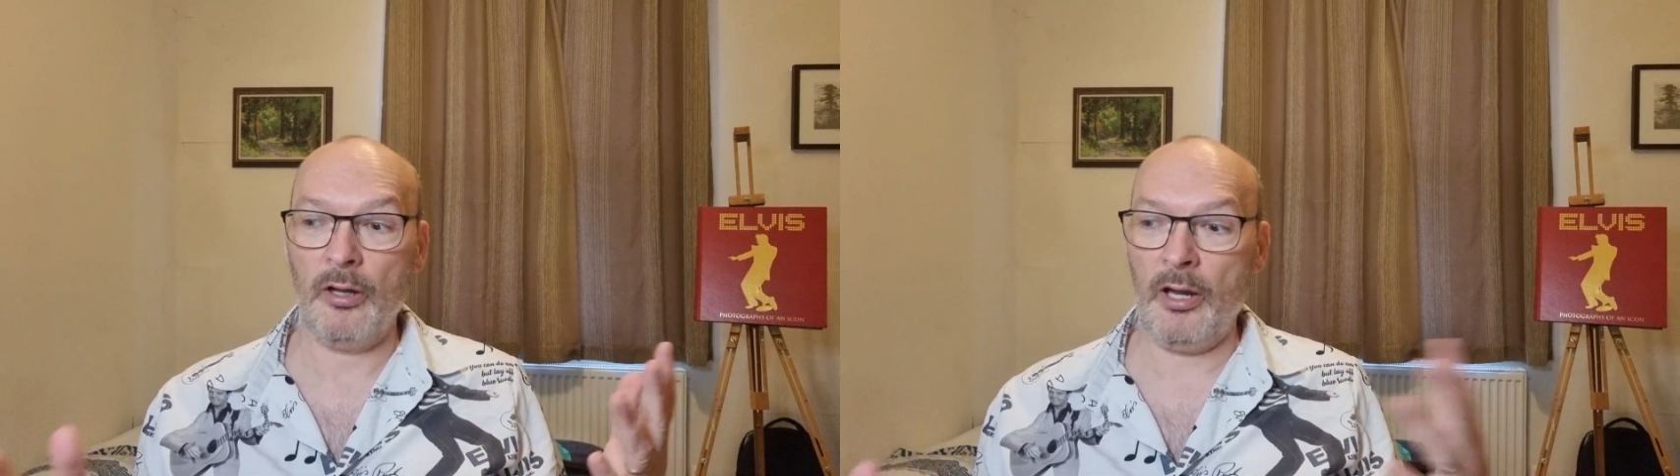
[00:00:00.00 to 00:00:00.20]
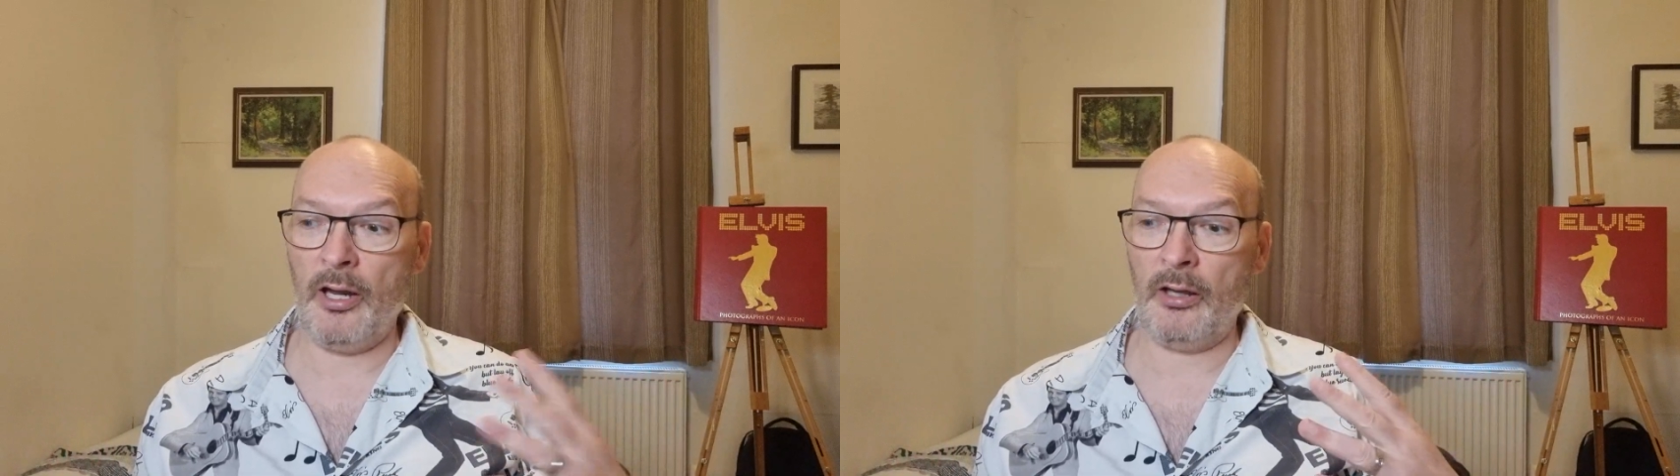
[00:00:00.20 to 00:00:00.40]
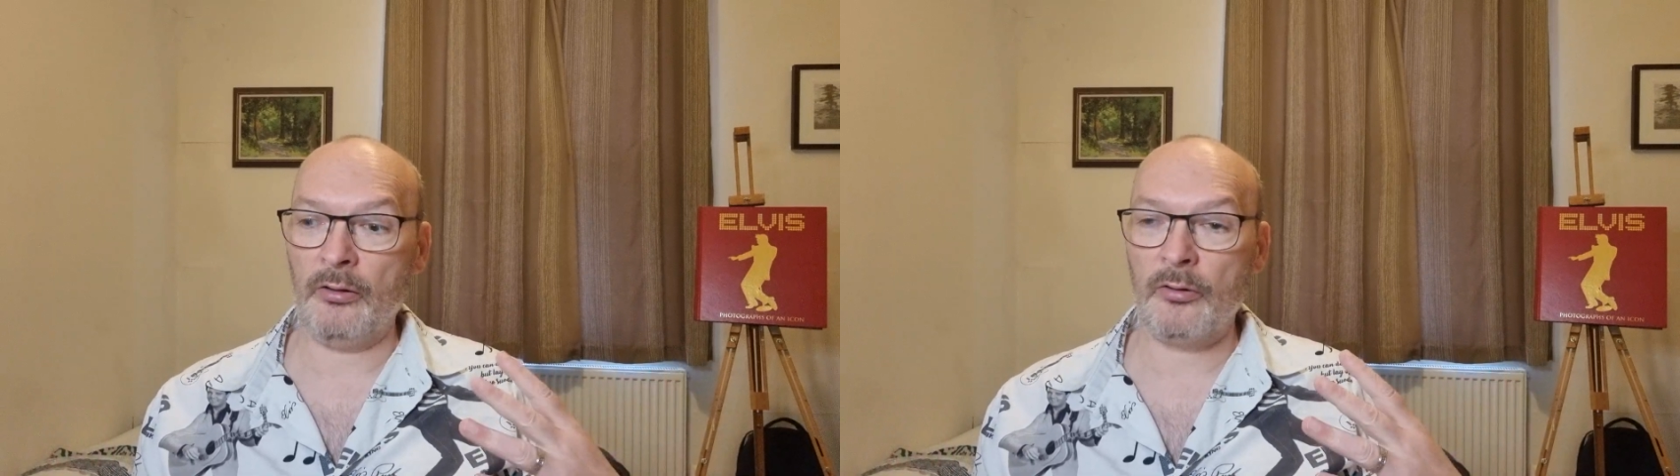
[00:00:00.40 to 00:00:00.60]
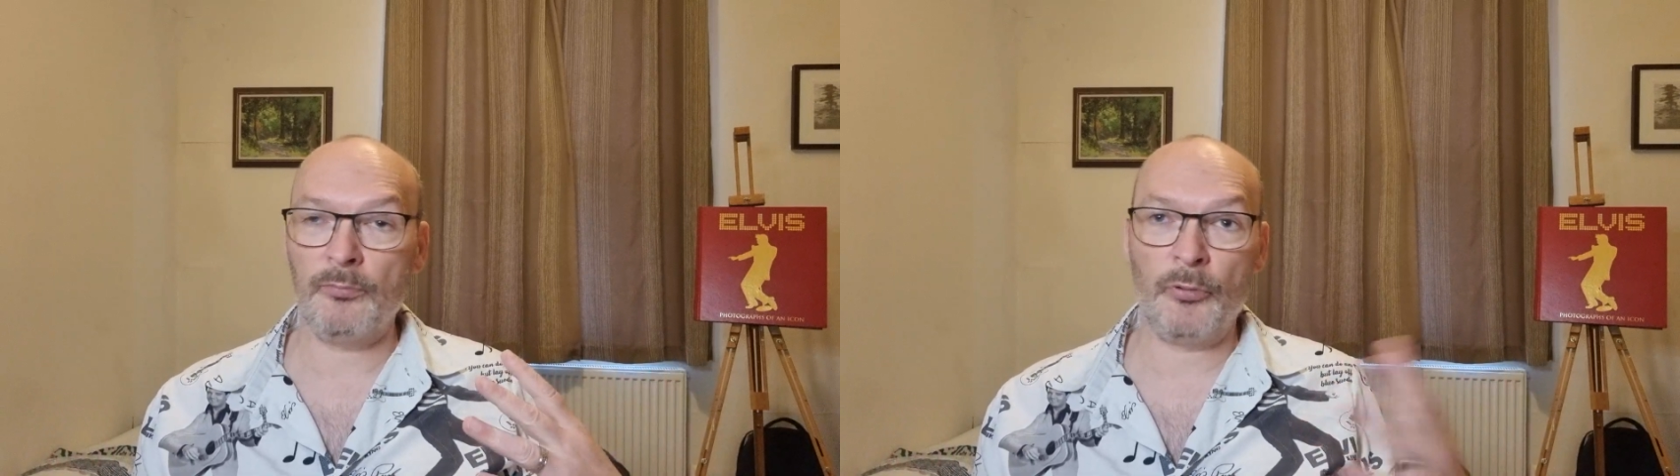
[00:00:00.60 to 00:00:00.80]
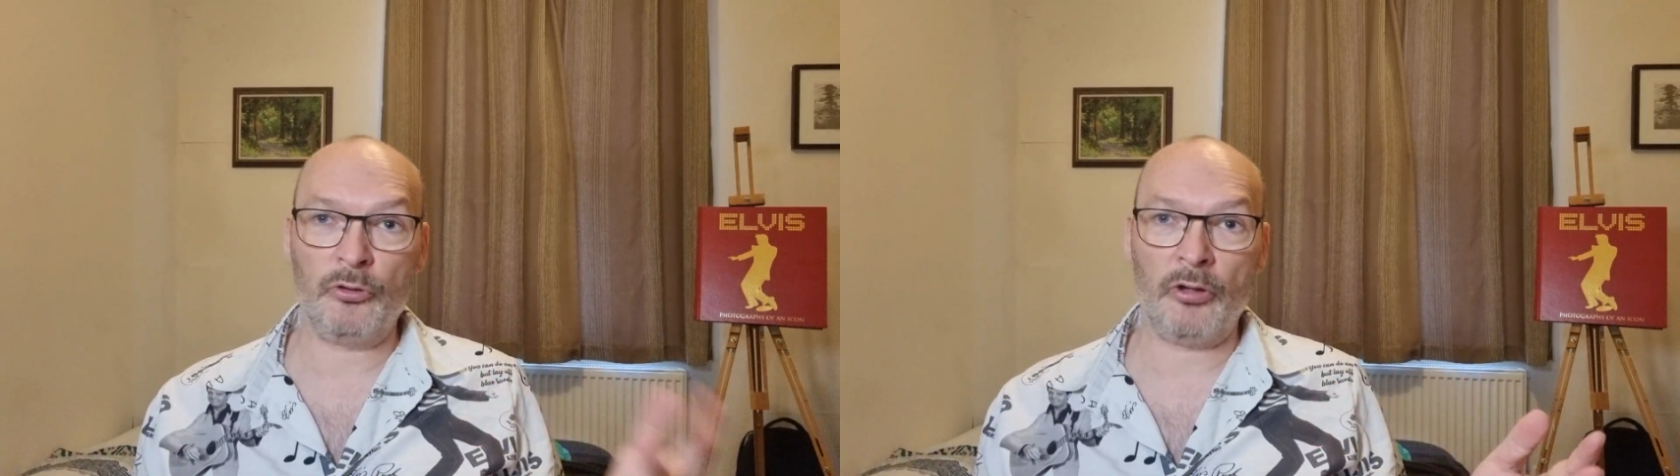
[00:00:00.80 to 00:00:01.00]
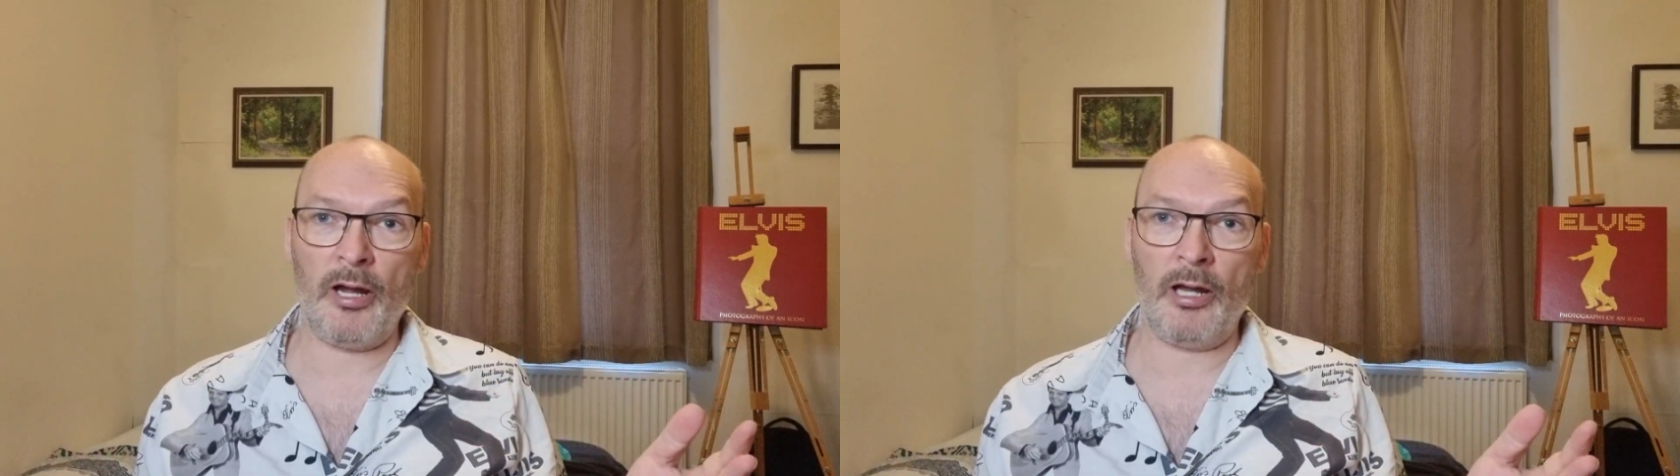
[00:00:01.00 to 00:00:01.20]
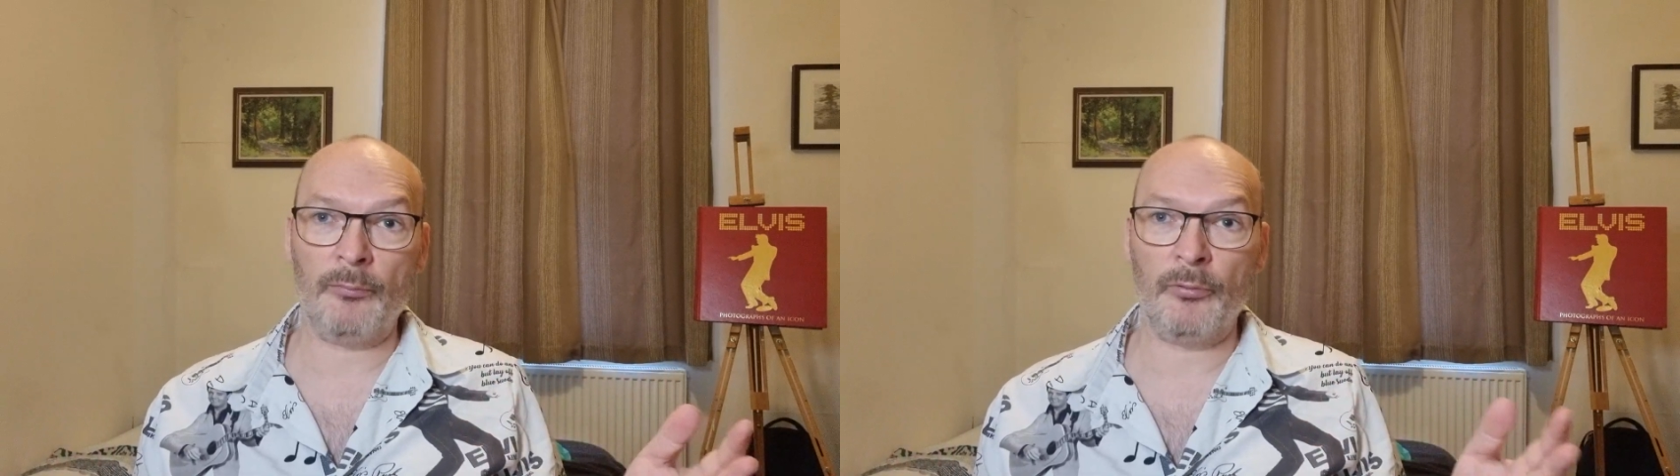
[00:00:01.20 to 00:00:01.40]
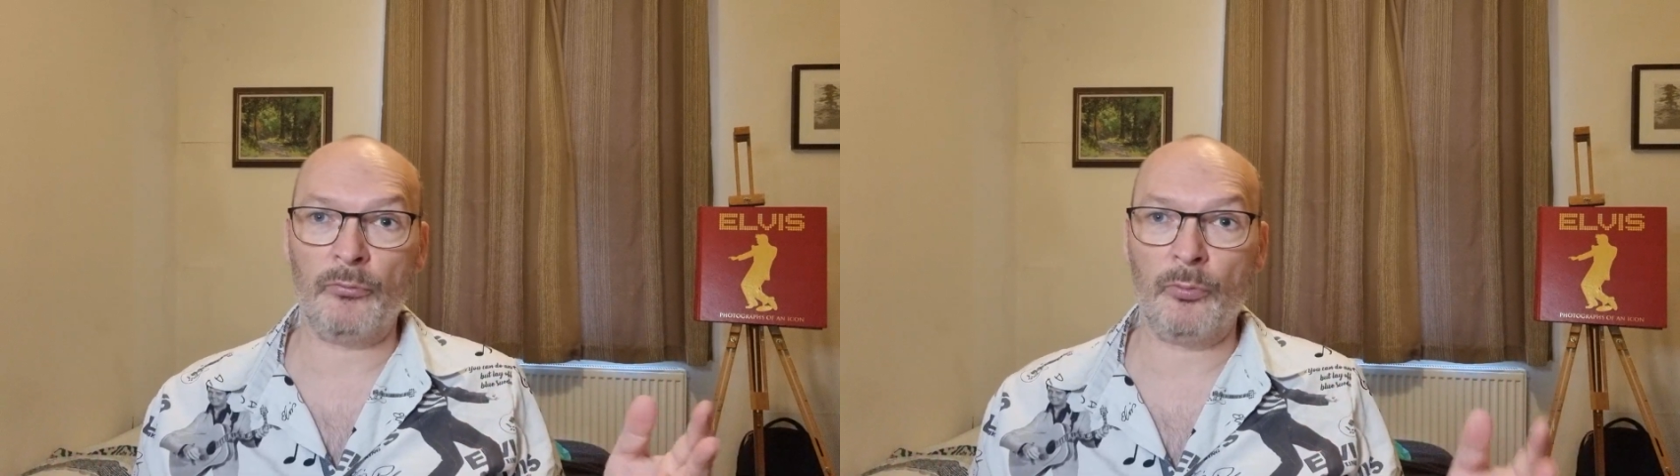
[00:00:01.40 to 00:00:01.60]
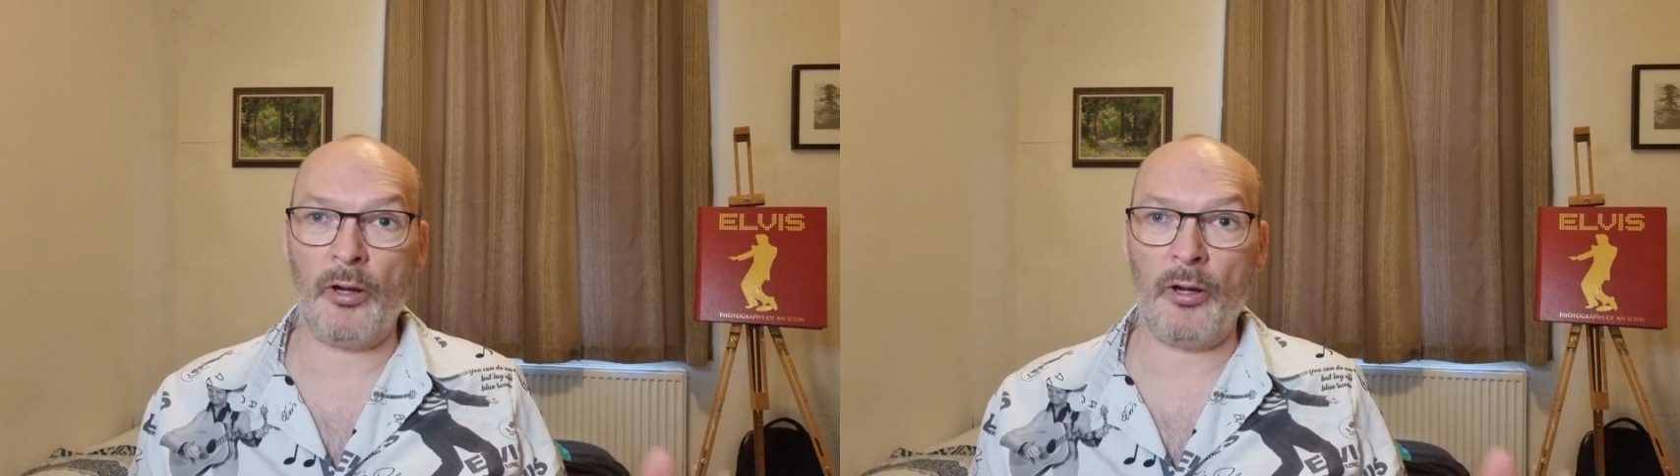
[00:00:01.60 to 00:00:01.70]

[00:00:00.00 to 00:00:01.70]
in budget albums,